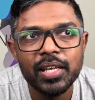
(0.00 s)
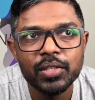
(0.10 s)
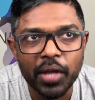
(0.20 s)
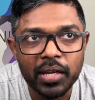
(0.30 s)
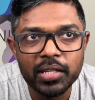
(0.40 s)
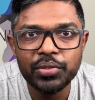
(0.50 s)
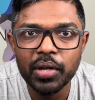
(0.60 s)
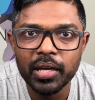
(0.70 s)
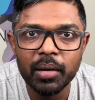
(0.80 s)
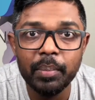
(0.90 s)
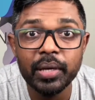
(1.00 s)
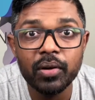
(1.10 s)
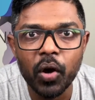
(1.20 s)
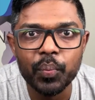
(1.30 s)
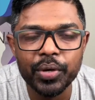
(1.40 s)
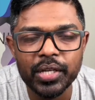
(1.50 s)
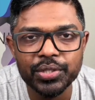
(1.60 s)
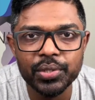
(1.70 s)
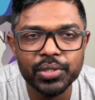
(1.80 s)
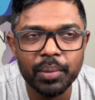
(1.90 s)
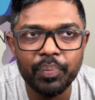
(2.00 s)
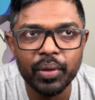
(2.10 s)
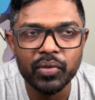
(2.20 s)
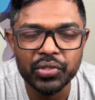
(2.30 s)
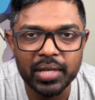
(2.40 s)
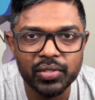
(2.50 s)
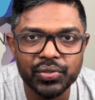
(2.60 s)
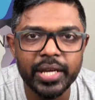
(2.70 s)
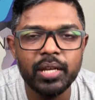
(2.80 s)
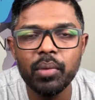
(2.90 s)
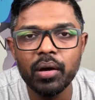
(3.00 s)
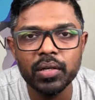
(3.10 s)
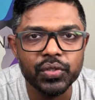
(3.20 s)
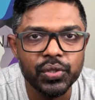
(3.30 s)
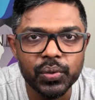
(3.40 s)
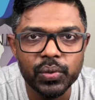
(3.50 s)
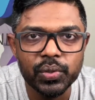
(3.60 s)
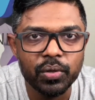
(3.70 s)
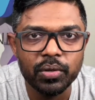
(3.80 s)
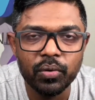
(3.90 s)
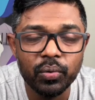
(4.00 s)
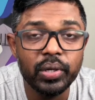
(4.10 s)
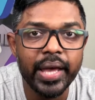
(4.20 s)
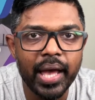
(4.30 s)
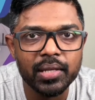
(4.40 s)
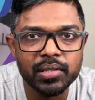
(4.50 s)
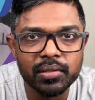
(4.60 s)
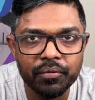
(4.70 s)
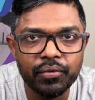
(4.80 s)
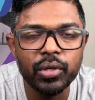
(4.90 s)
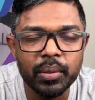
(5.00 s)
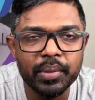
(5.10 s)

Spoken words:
So unless you're like a big corporation or something which has trademark issues or only has a few